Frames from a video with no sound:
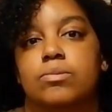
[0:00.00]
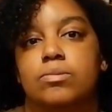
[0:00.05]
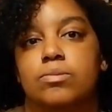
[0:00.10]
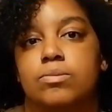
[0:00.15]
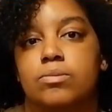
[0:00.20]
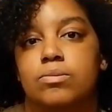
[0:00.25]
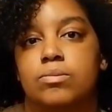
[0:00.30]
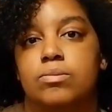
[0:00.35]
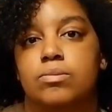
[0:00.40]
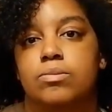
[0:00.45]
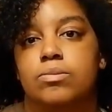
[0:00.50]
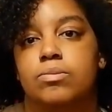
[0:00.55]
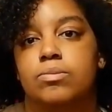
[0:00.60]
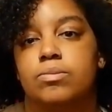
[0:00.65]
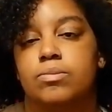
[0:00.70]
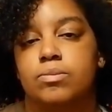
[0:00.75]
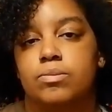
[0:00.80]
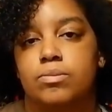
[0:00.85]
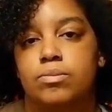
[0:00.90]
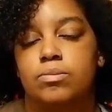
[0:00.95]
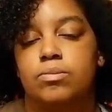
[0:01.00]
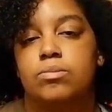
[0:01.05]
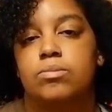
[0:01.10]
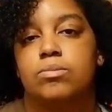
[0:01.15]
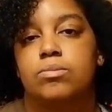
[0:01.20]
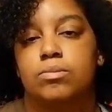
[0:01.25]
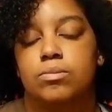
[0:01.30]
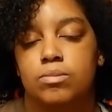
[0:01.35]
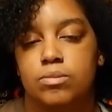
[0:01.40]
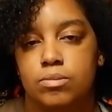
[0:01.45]

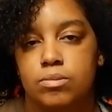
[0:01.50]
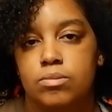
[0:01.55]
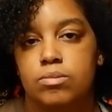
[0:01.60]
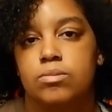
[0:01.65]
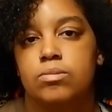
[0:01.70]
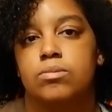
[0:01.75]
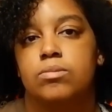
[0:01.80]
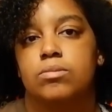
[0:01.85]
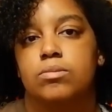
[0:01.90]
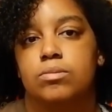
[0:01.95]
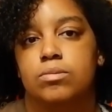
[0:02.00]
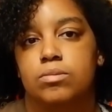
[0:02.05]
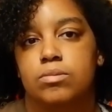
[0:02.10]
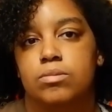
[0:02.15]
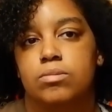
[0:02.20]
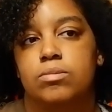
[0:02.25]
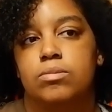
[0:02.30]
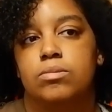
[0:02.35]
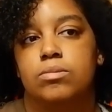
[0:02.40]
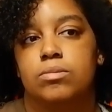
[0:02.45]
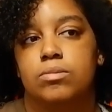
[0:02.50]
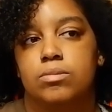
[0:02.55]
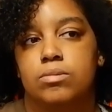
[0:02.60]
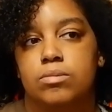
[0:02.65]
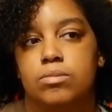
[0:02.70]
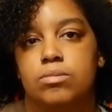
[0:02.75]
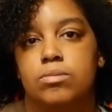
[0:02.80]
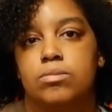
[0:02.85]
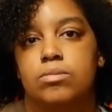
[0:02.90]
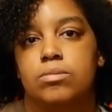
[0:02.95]

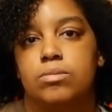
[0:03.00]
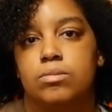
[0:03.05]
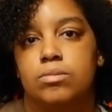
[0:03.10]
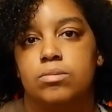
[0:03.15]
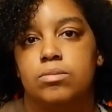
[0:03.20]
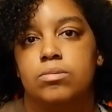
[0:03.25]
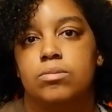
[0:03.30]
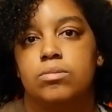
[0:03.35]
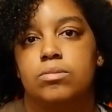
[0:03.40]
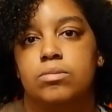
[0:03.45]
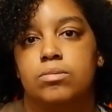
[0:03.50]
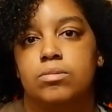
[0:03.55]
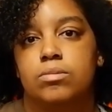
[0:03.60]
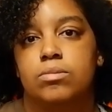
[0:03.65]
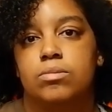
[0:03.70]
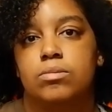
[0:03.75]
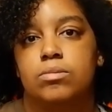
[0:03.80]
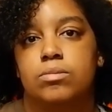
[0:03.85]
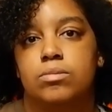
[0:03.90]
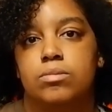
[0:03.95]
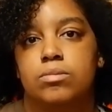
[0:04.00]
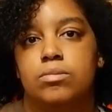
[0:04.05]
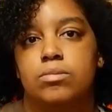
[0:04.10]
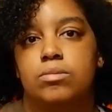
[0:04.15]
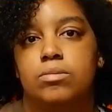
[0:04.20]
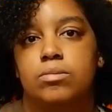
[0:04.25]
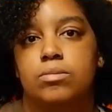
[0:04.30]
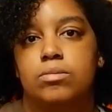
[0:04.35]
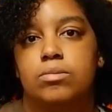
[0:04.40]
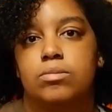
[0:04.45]

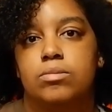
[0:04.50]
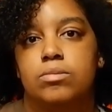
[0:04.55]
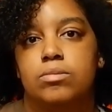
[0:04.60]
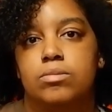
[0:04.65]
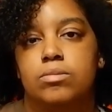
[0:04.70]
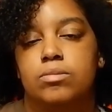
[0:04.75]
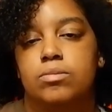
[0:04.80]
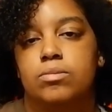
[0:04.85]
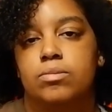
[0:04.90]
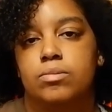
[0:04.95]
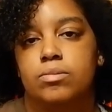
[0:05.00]
(silent)